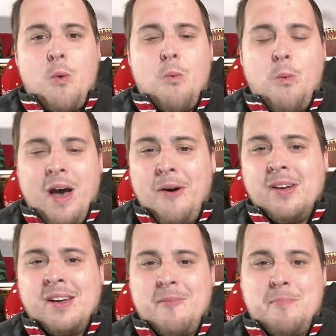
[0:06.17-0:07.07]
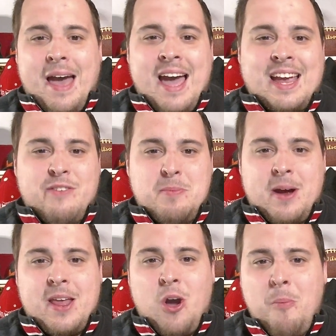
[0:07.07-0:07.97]
Welcome back,
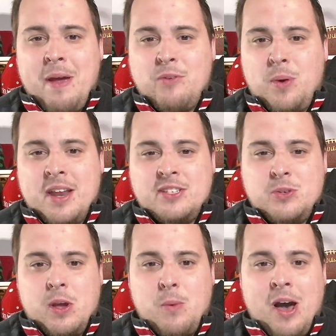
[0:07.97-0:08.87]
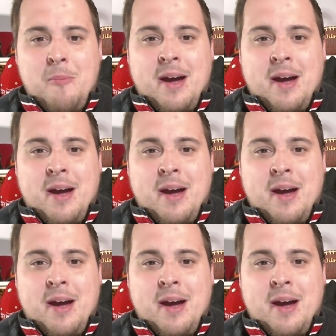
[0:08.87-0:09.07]
everybody. Hope everyone is doing well.